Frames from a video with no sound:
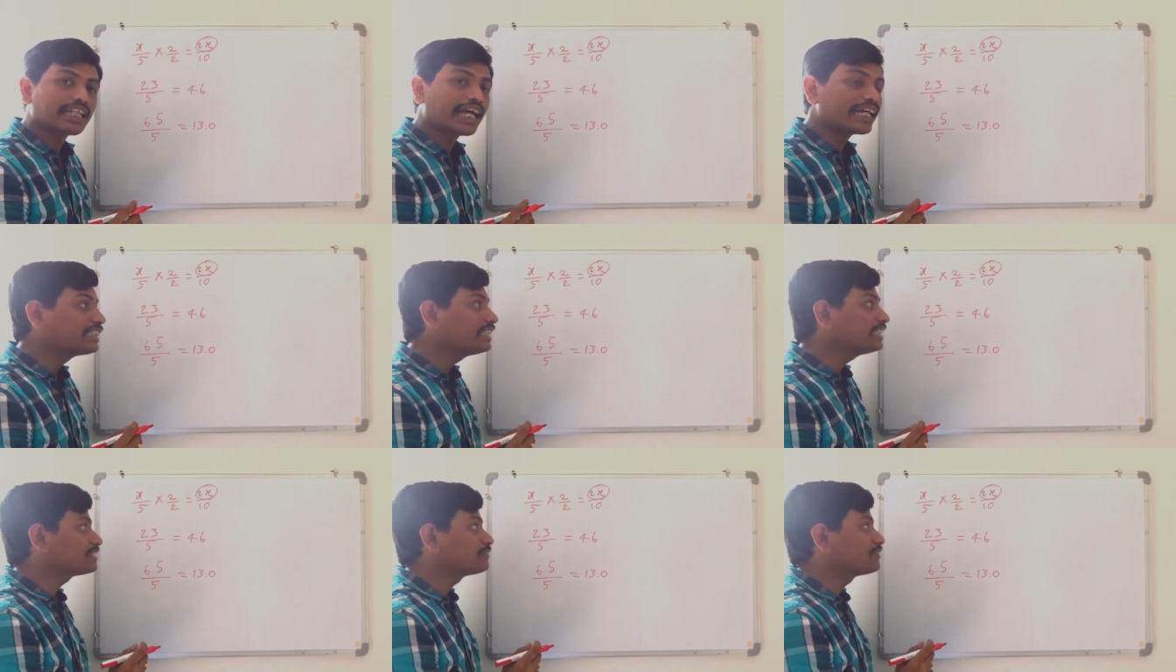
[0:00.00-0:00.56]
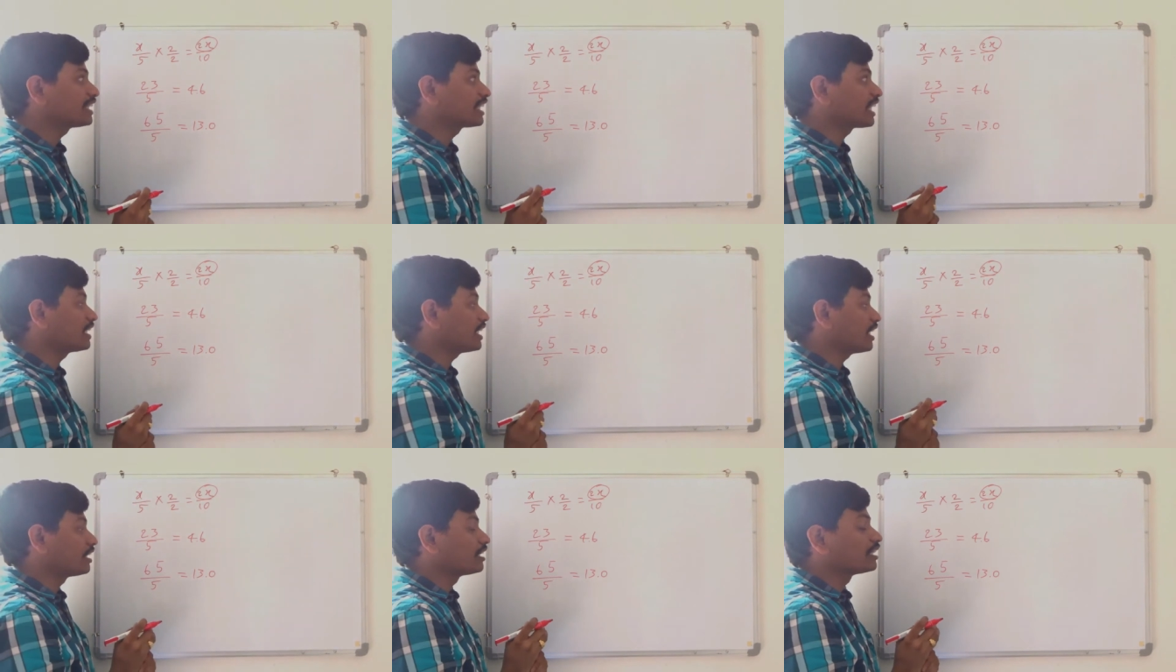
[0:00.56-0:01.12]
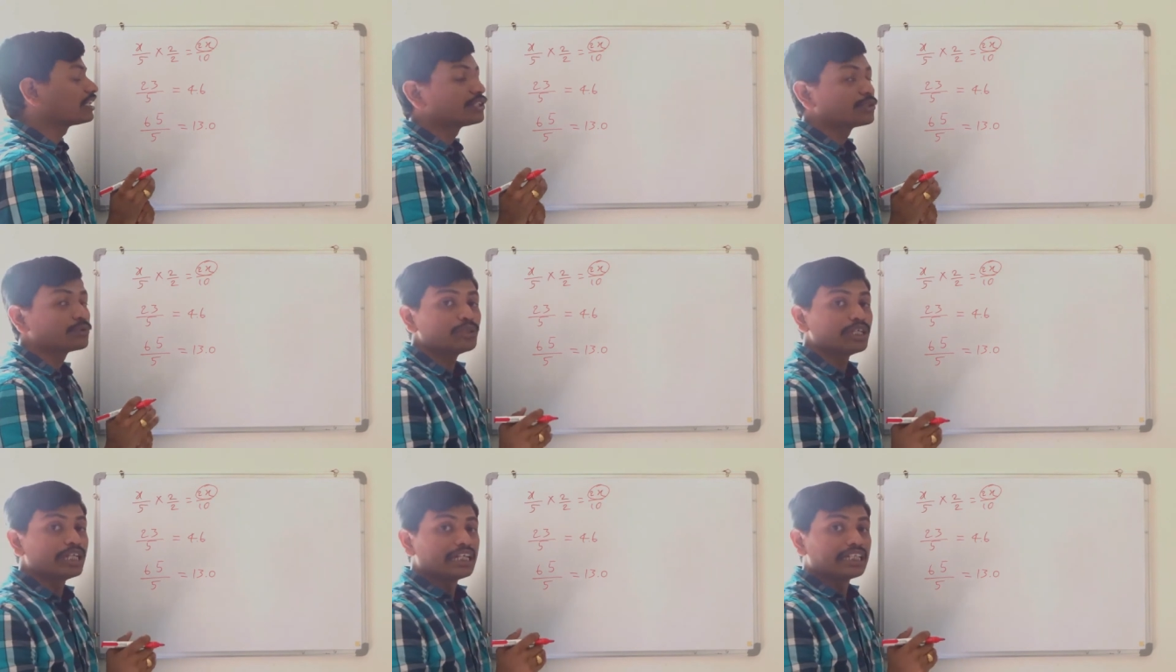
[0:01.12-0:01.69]
Like this we can
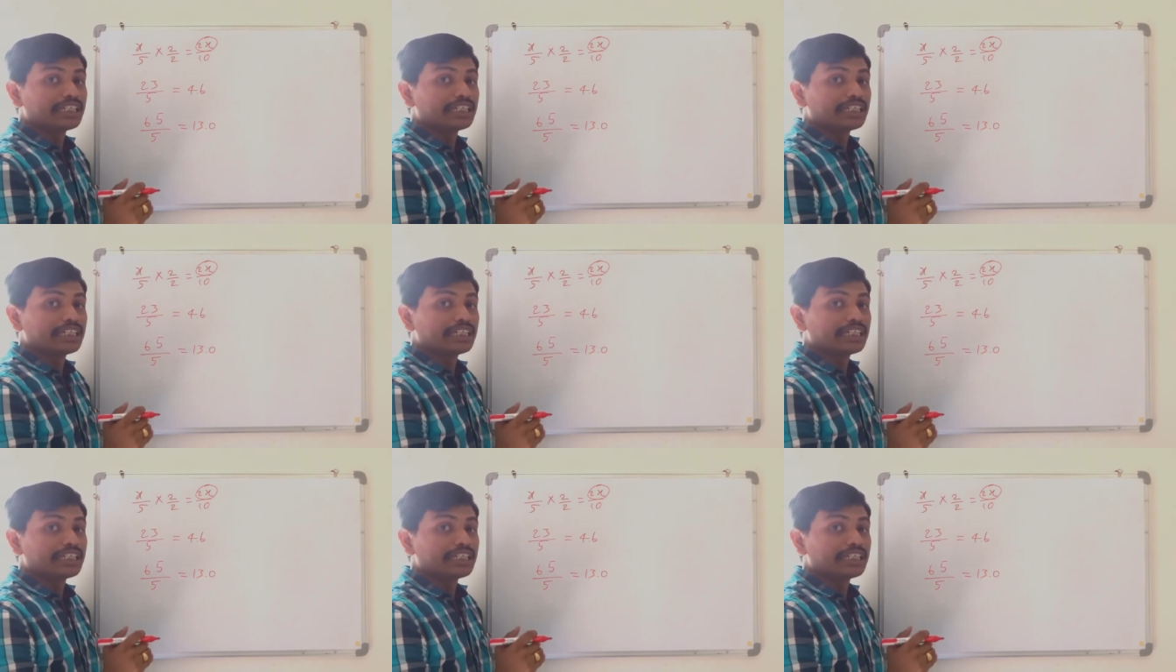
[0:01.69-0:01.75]
do